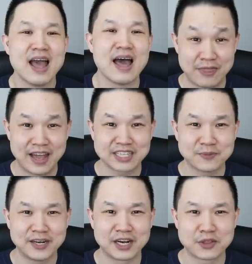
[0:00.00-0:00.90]
And that's
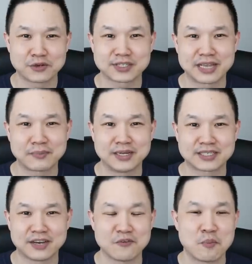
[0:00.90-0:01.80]
been another
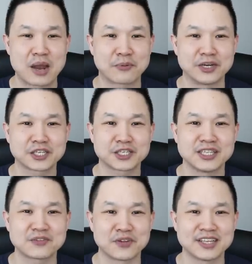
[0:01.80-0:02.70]
segment of my
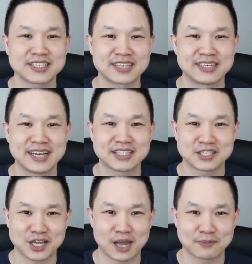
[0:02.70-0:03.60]
predictions for this
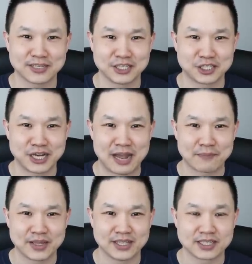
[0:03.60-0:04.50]
Sunday's Top 10
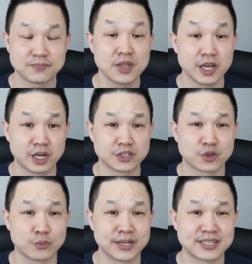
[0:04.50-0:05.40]
Champions. It
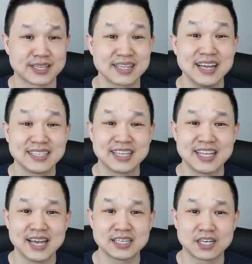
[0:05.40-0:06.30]
also brings us to
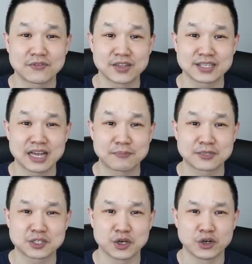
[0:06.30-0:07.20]
the end of this
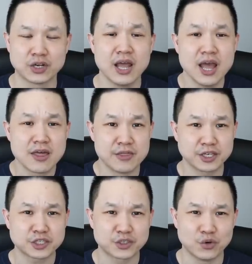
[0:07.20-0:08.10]
episode.
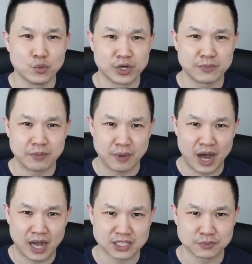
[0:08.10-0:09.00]
This show wouldn't be
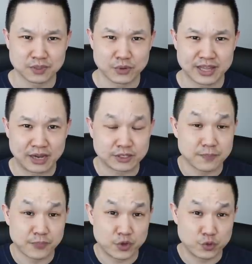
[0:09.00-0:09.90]
possible without
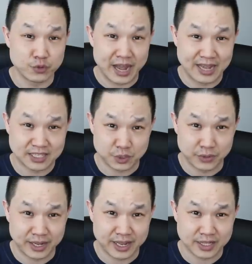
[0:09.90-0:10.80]
you guys
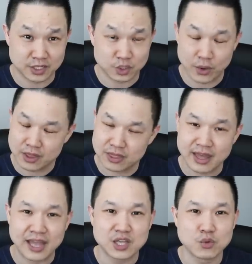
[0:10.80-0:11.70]
tuning in, so I
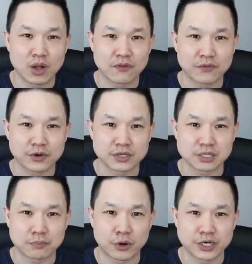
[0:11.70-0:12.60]
thank you all for your
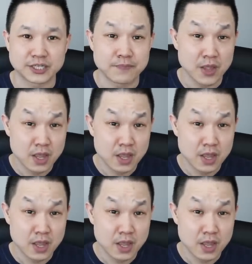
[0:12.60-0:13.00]
support.